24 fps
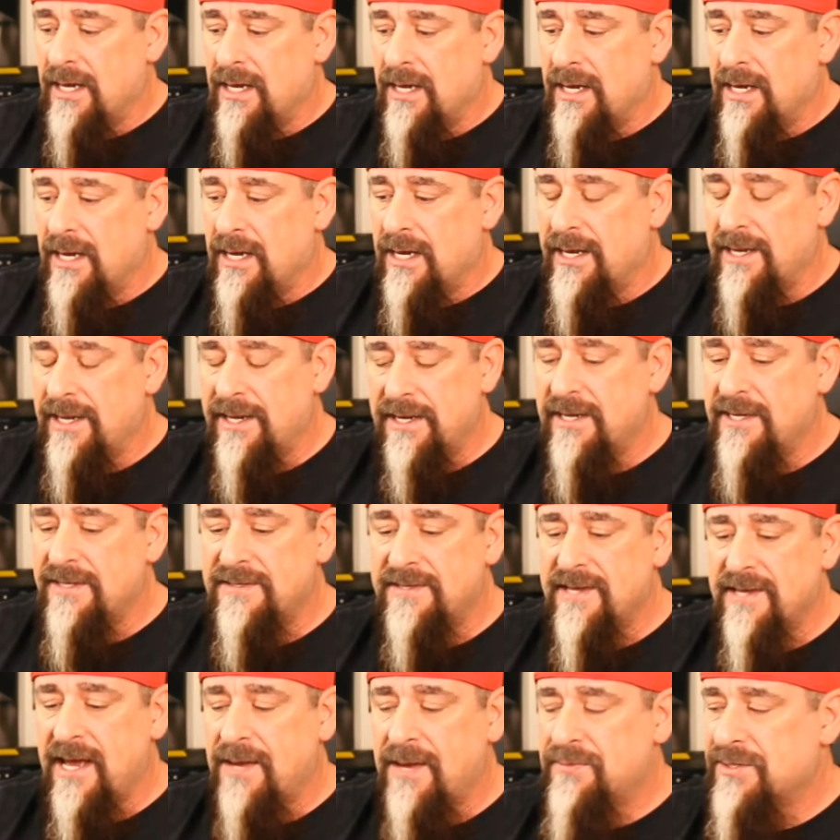It
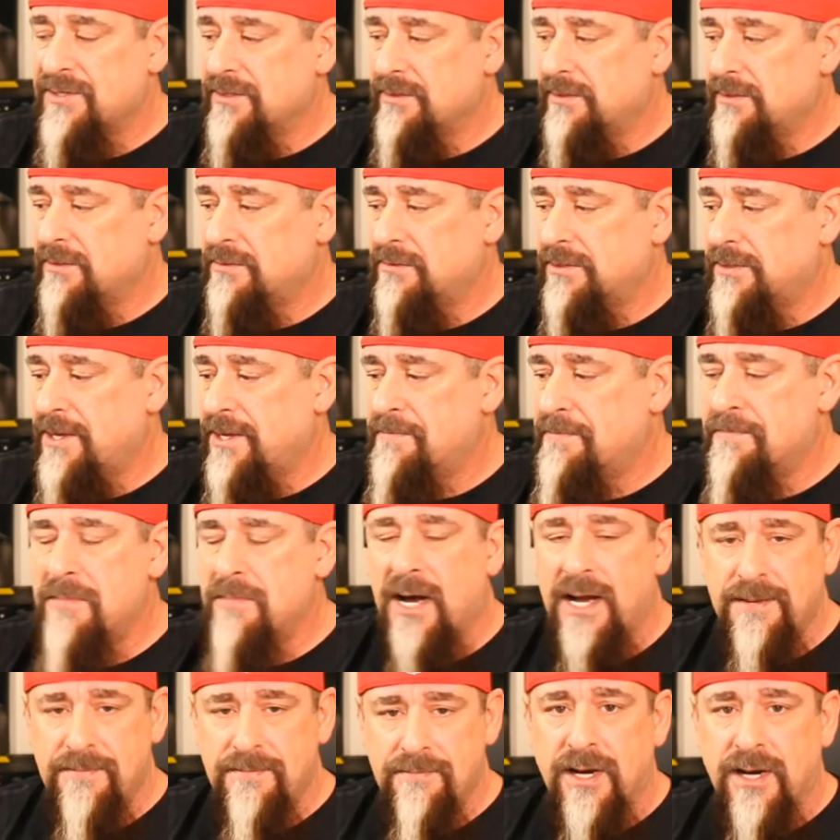is absolutely
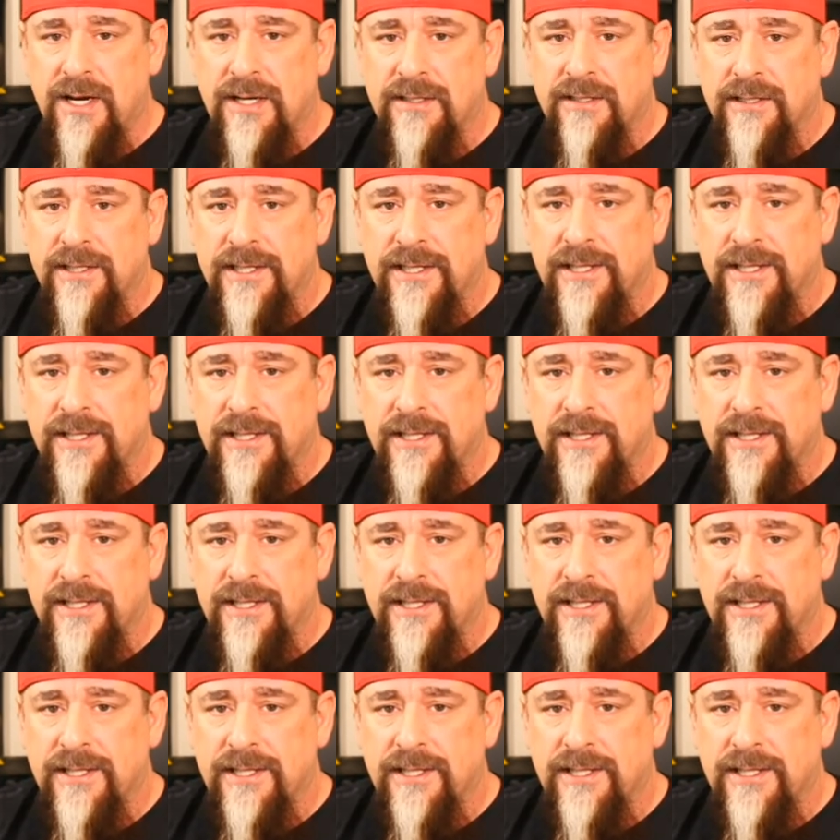mind-boggling.